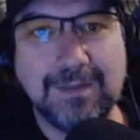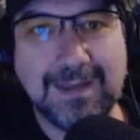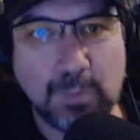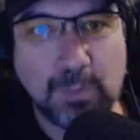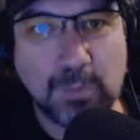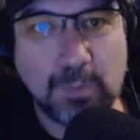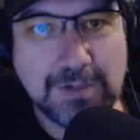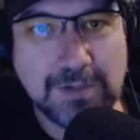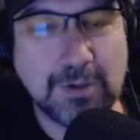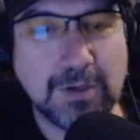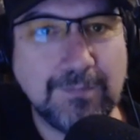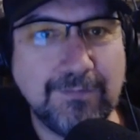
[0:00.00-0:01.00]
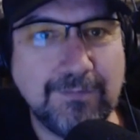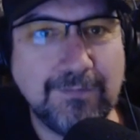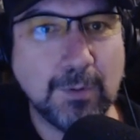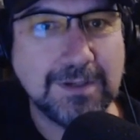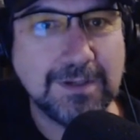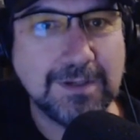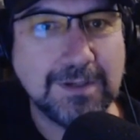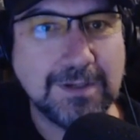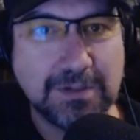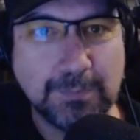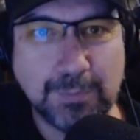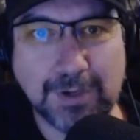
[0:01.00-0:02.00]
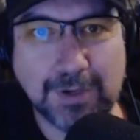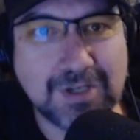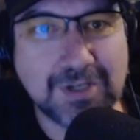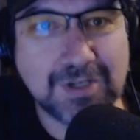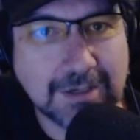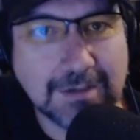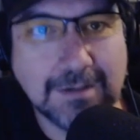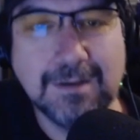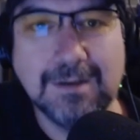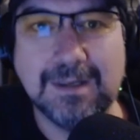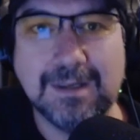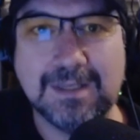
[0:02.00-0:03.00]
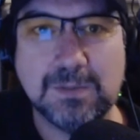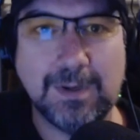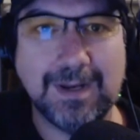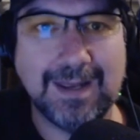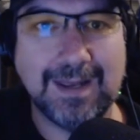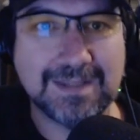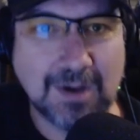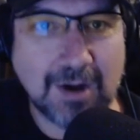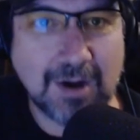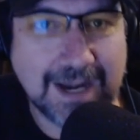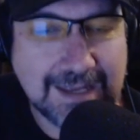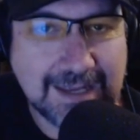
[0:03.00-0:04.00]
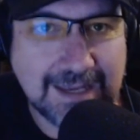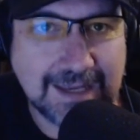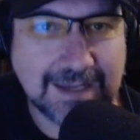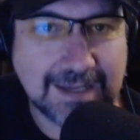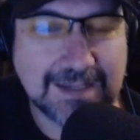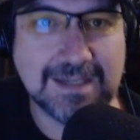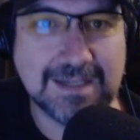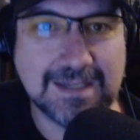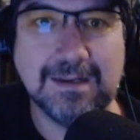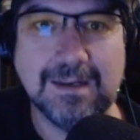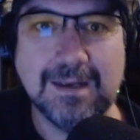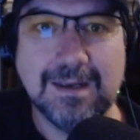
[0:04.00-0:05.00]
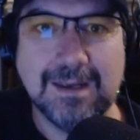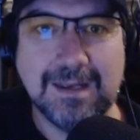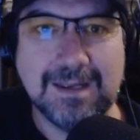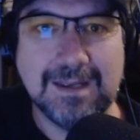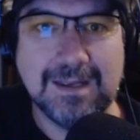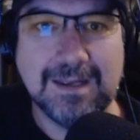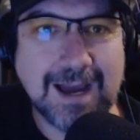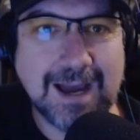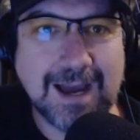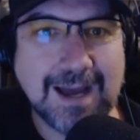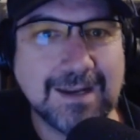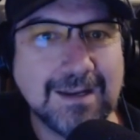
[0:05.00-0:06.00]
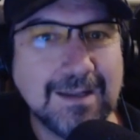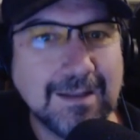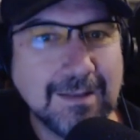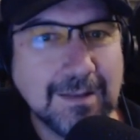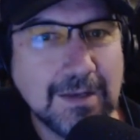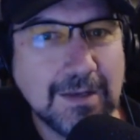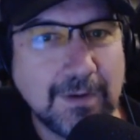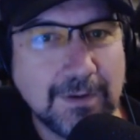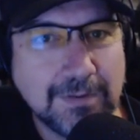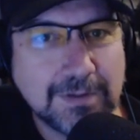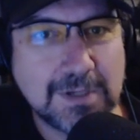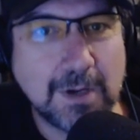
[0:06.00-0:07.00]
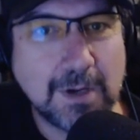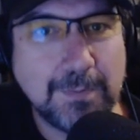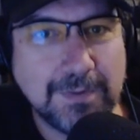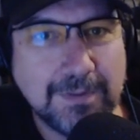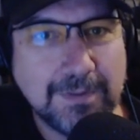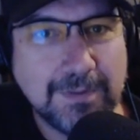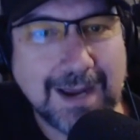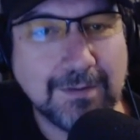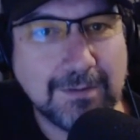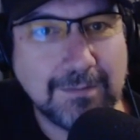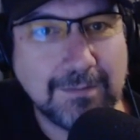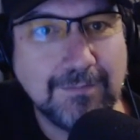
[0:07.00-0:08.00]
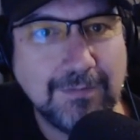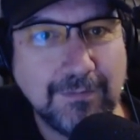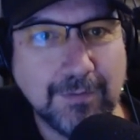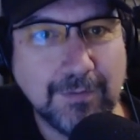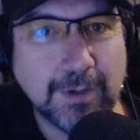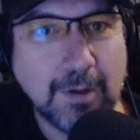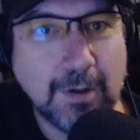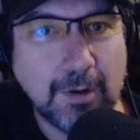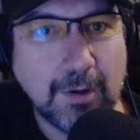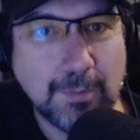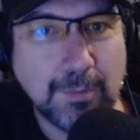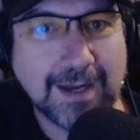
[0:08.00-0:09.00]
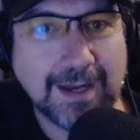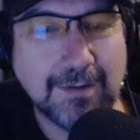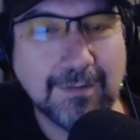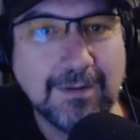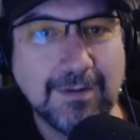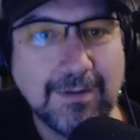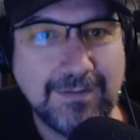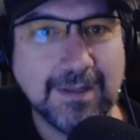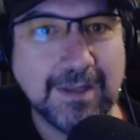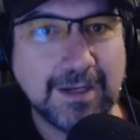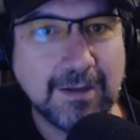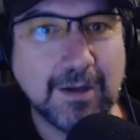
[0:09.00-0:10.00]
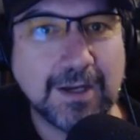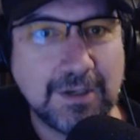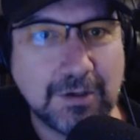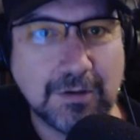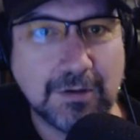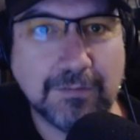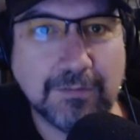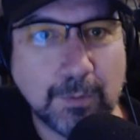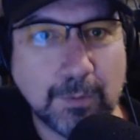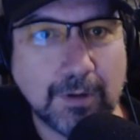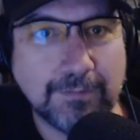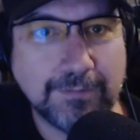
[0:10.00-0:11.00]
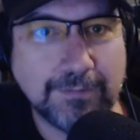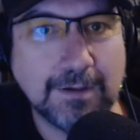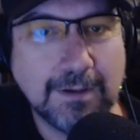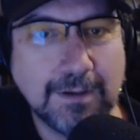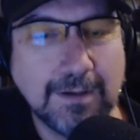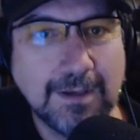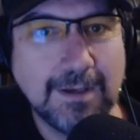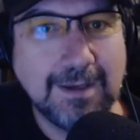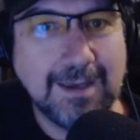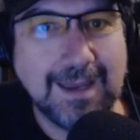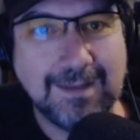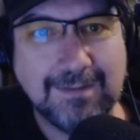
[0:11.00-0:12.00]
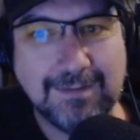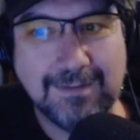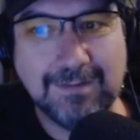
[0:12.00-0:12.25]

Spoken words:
is when you can fall into depression. It's when anxiety kicks in. You can't live on the top of the mountain for very long without feeling like you're going to fall off it. And